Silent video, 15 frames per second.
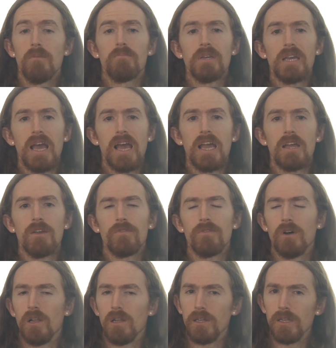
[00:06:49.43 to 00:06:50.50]
behave
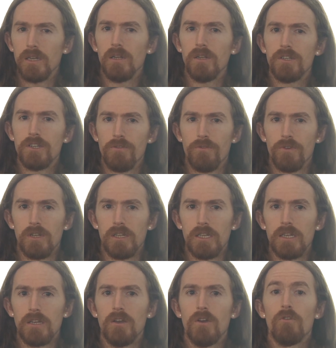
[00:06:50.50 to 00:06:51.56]
a little
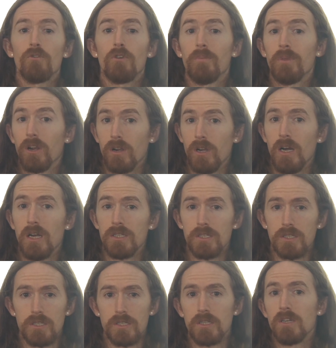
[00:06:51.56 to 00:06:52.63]
differently from their
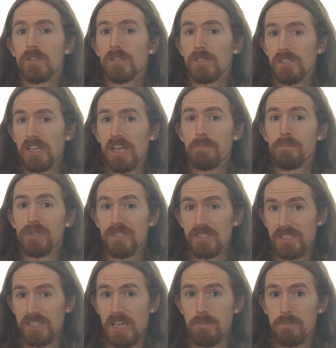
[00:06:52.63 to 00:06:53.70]
cousins, the
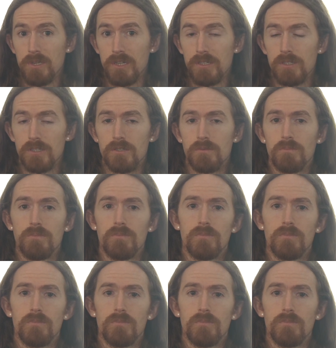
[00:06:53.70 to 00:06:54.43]
Sapiens sapiens.